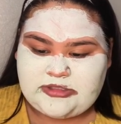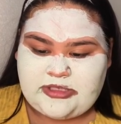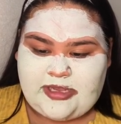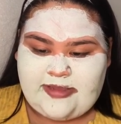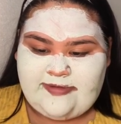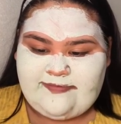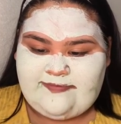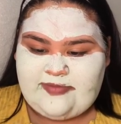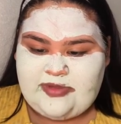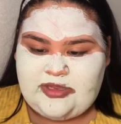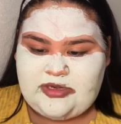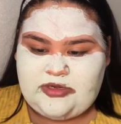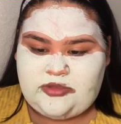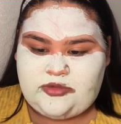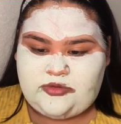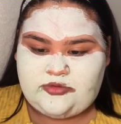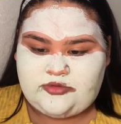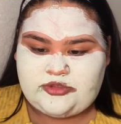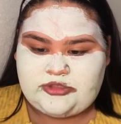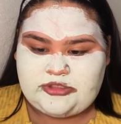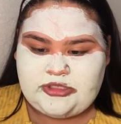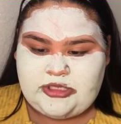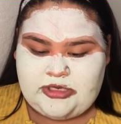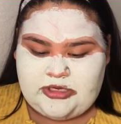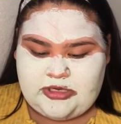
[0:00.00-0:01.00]
I've been
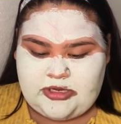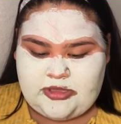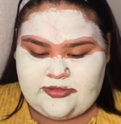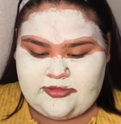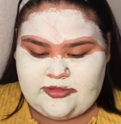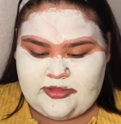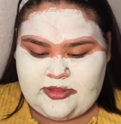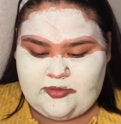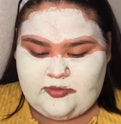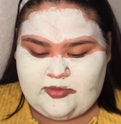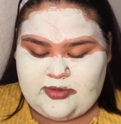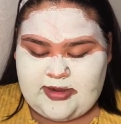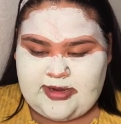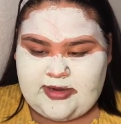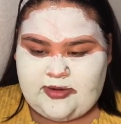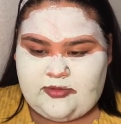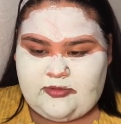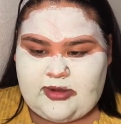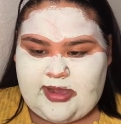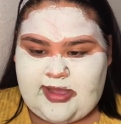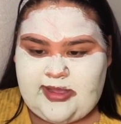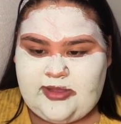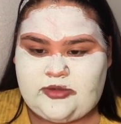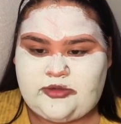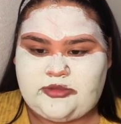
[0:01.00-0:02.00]
using the Wet n
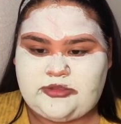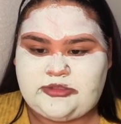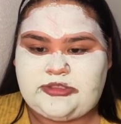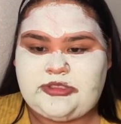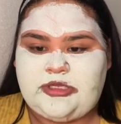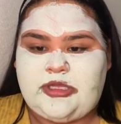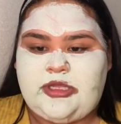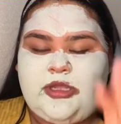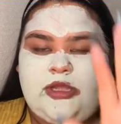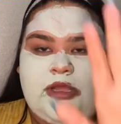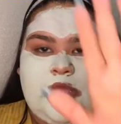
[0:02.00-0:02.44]
Wild